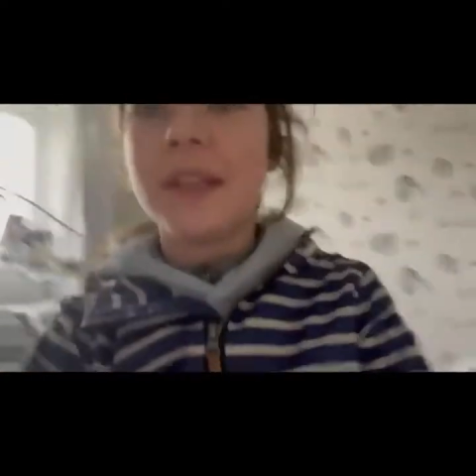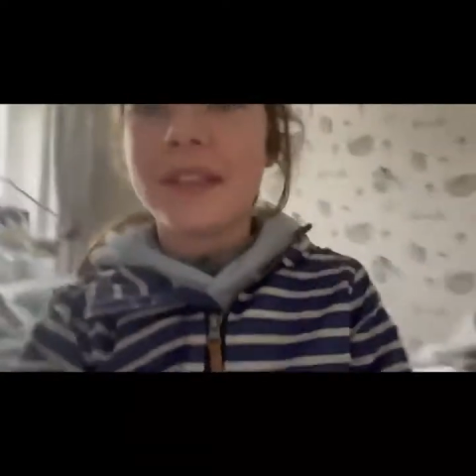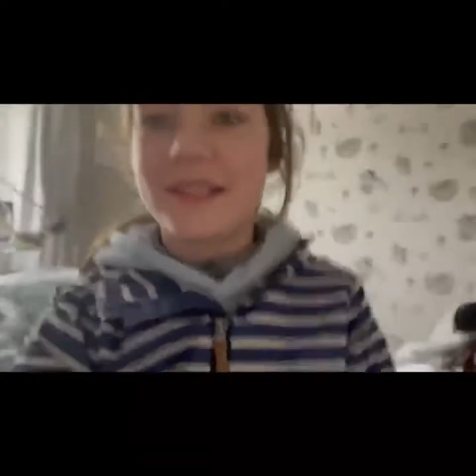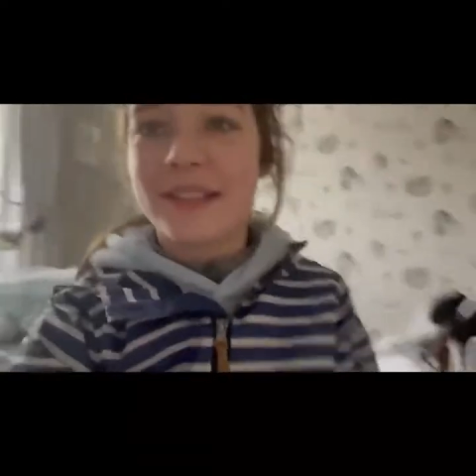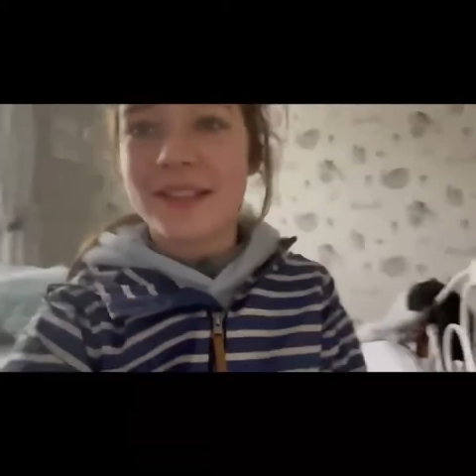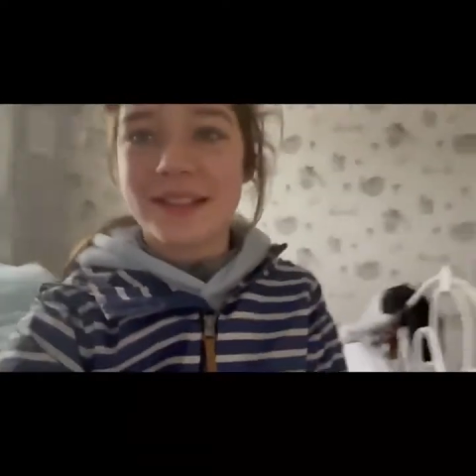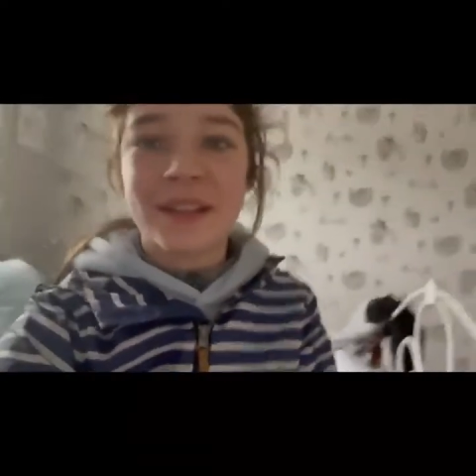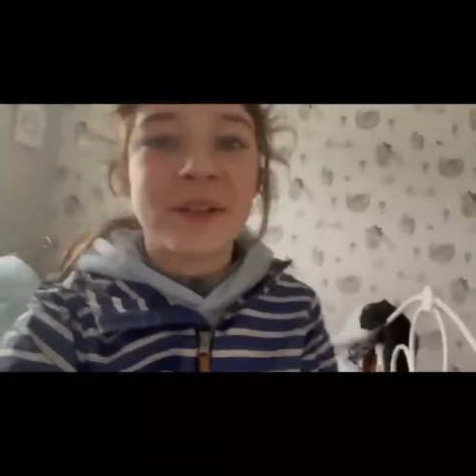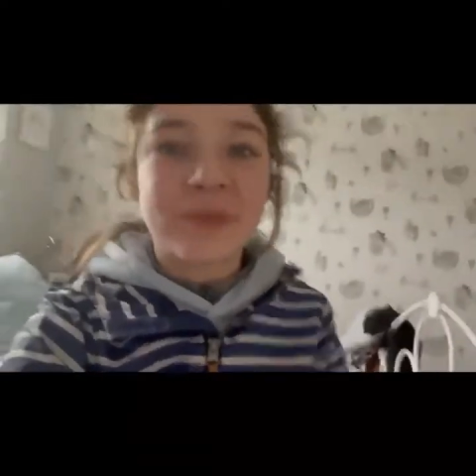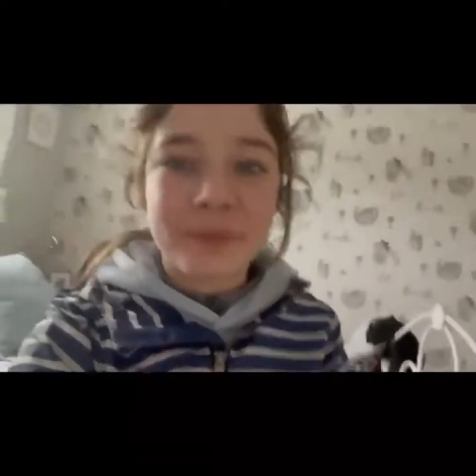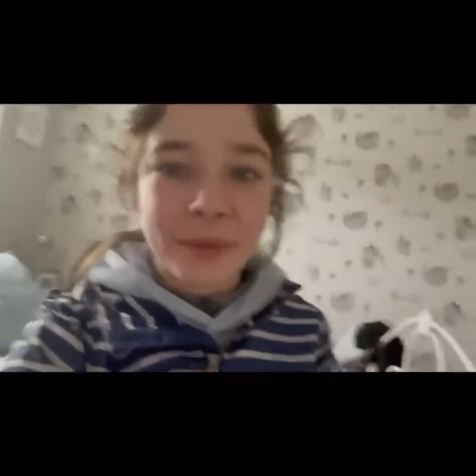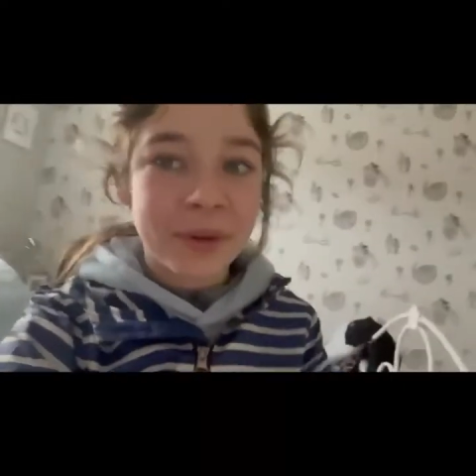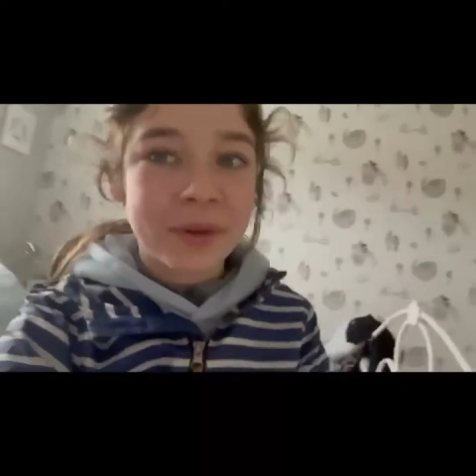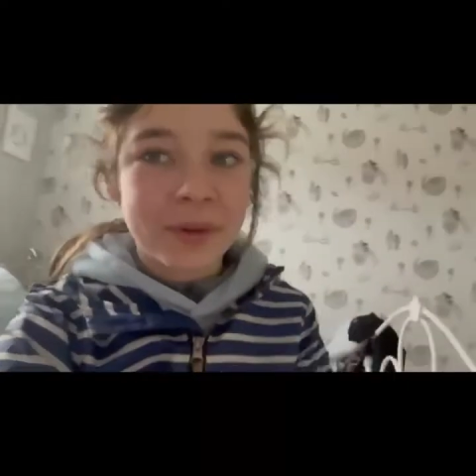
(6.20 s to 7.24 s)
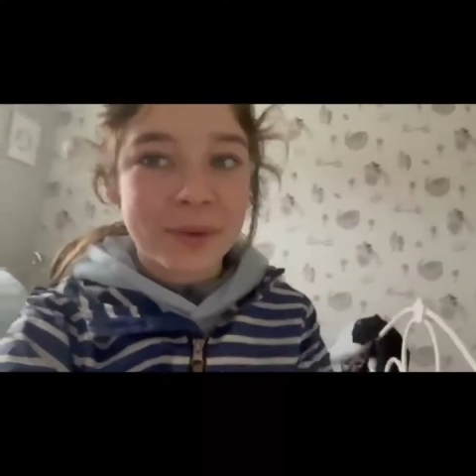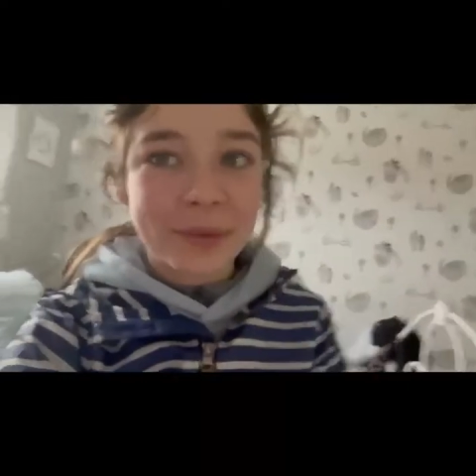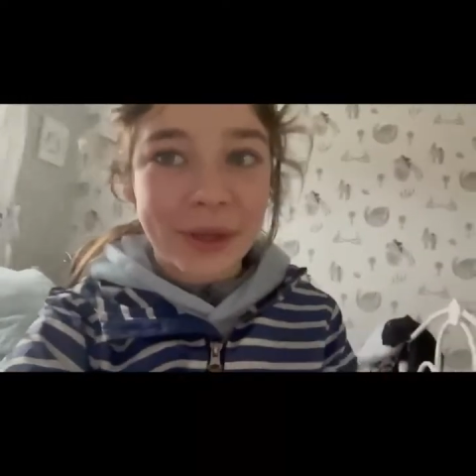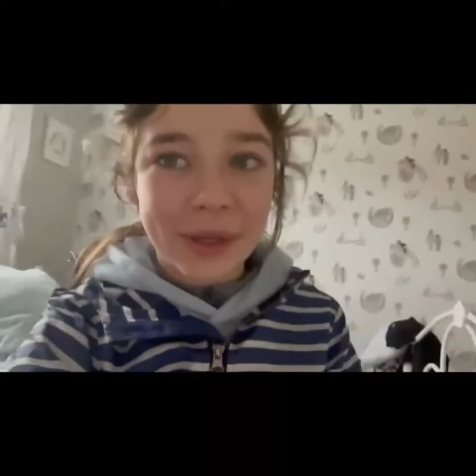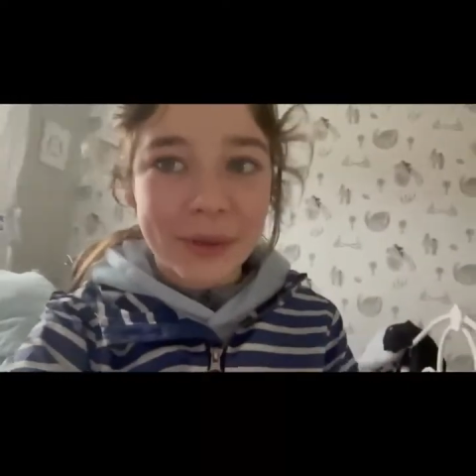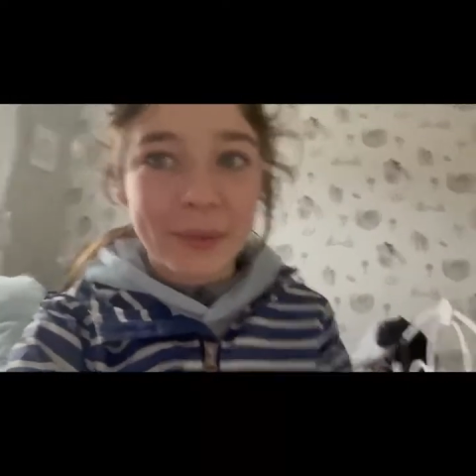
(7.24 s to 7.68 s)
since I've broken
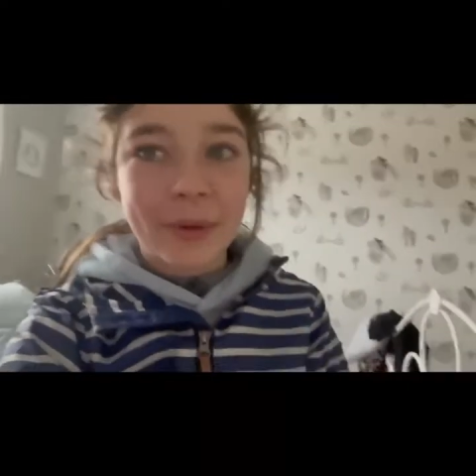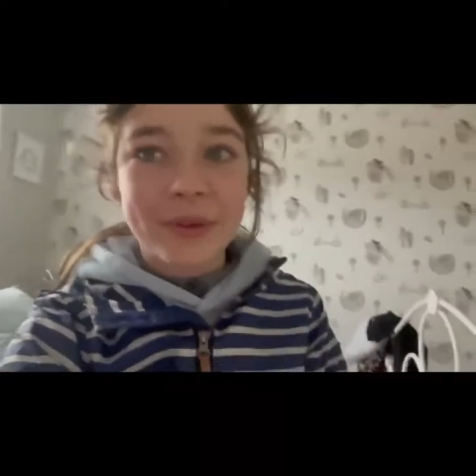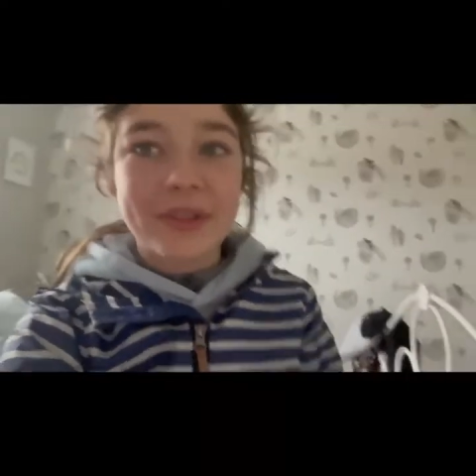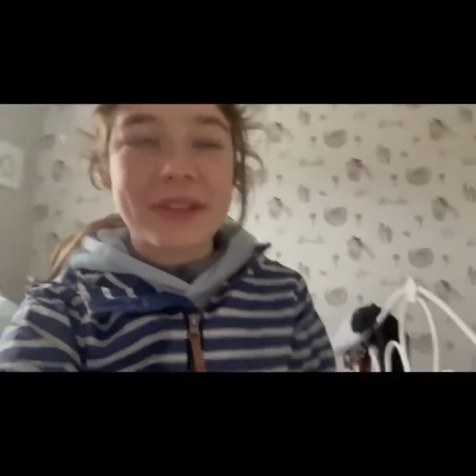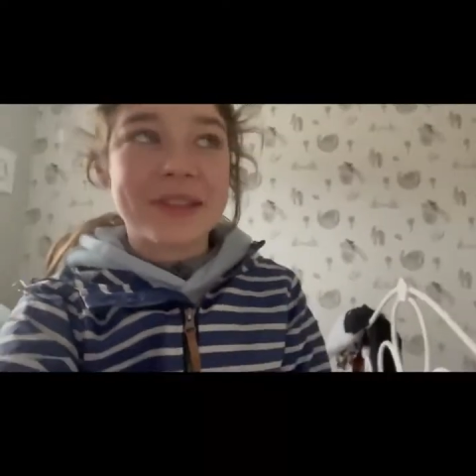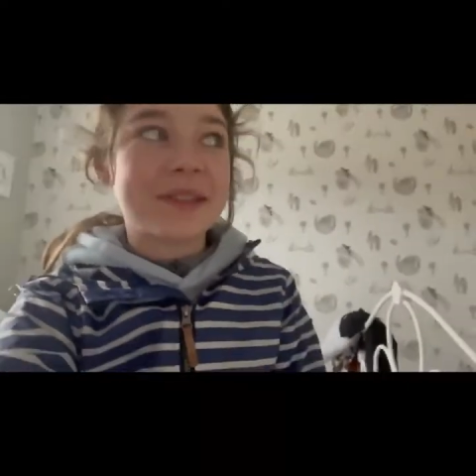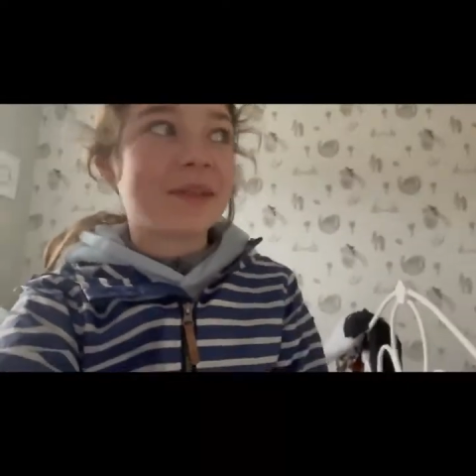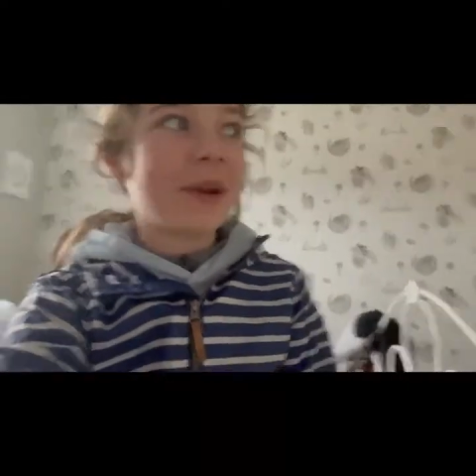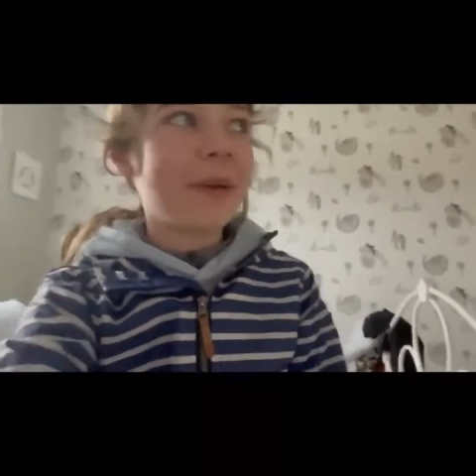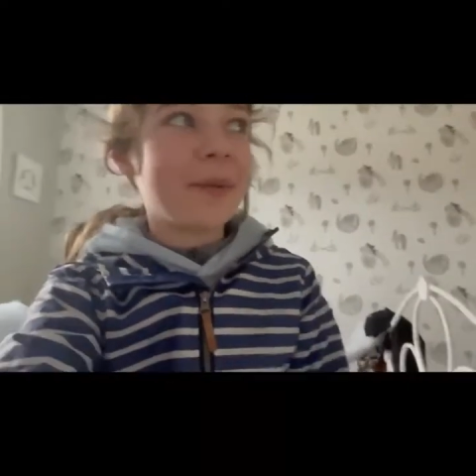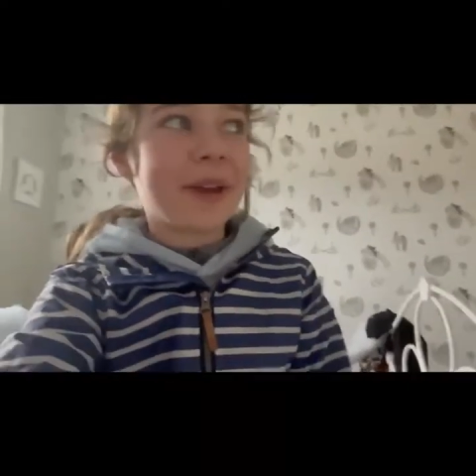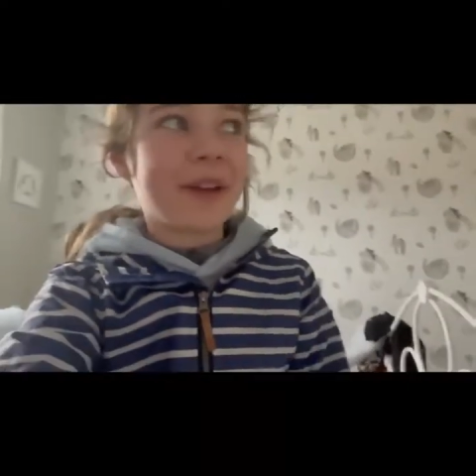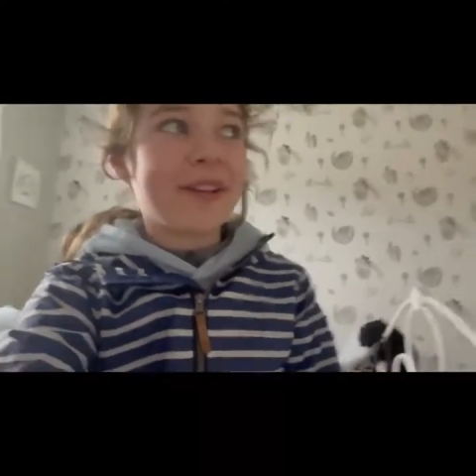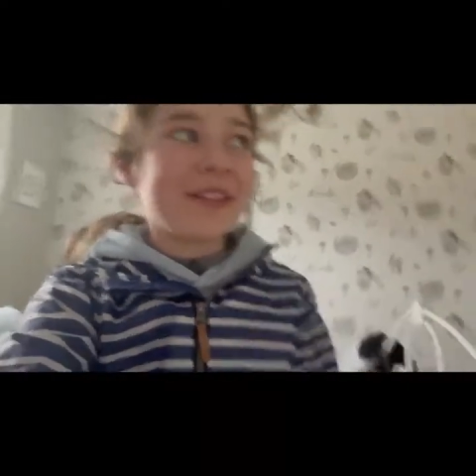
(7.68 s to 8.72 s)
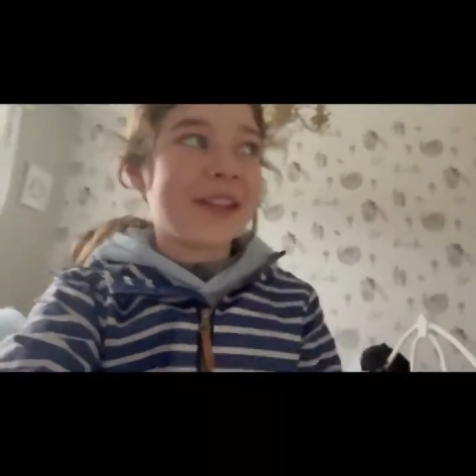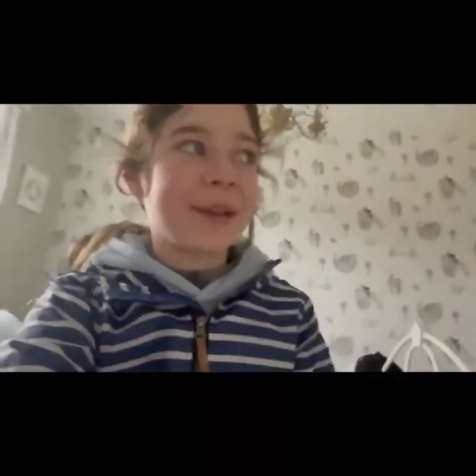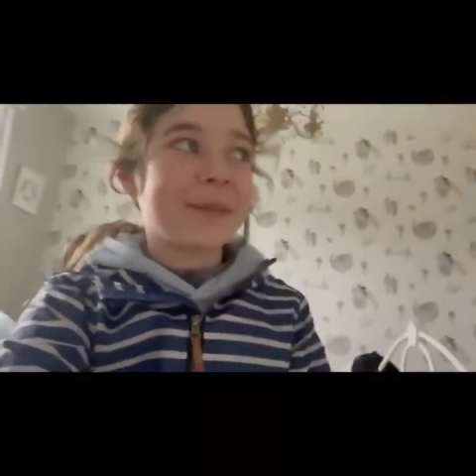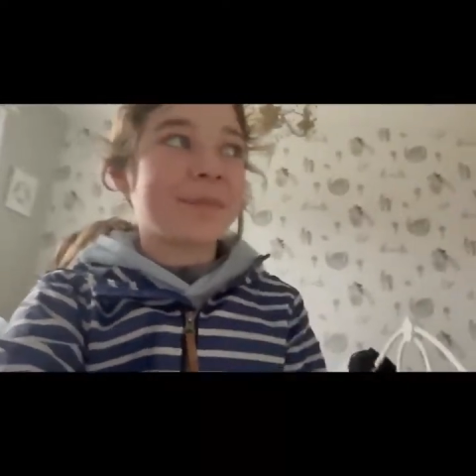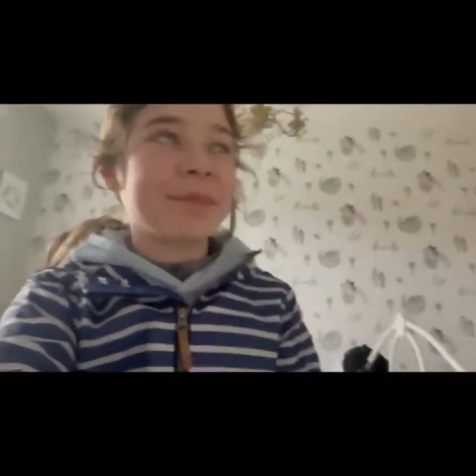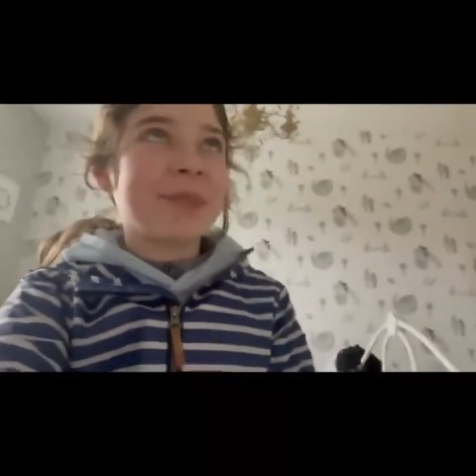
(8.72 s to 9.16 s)
my elbow. So this is quite a big
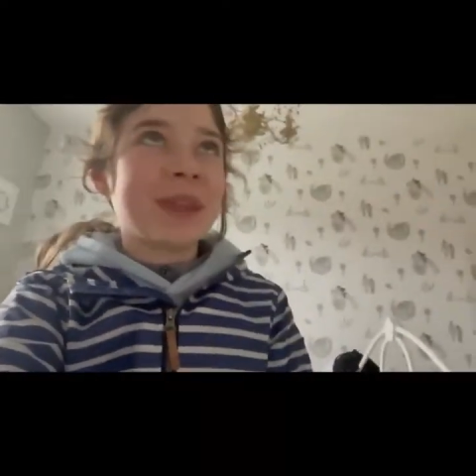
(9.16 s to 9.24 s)
outing.